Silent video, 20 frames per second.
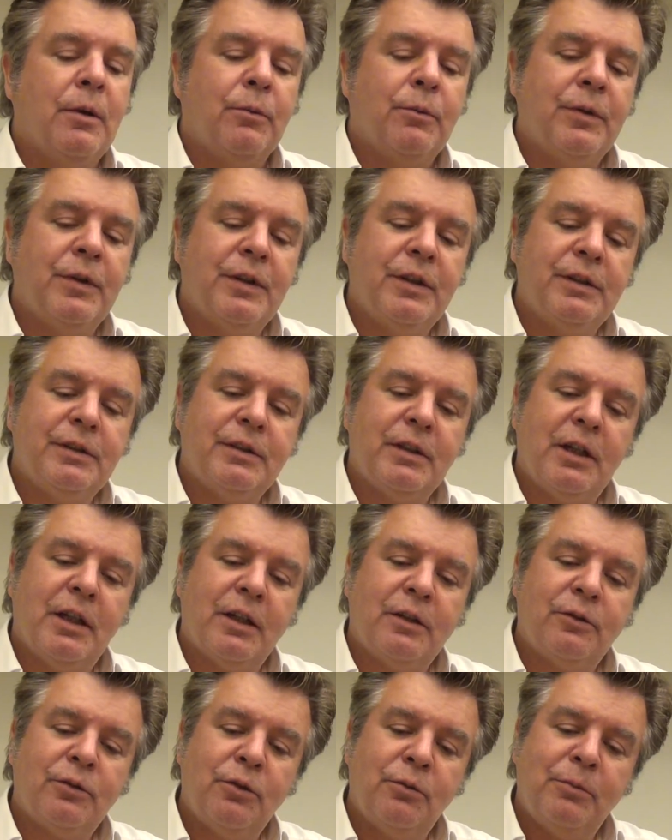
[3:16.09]
with this
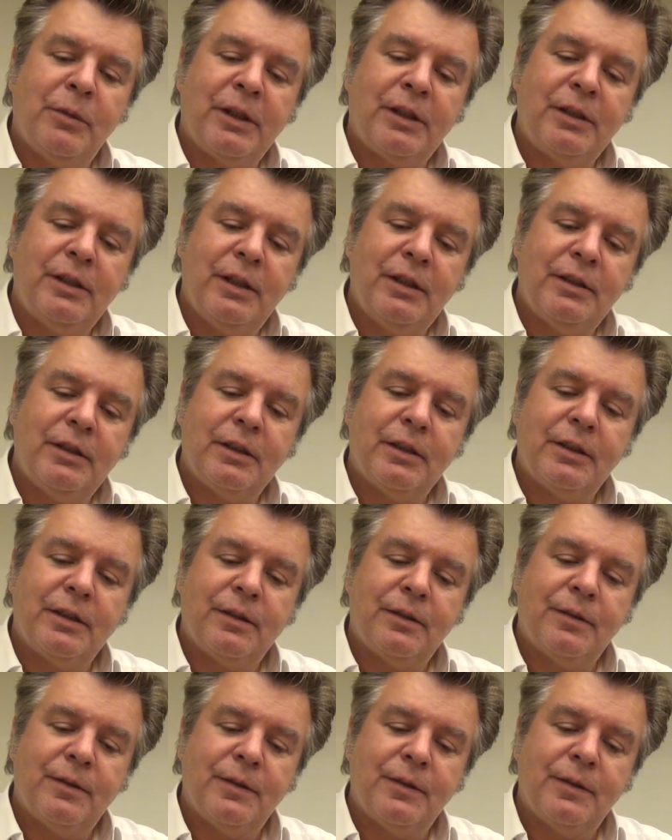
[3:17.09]
electromagnetic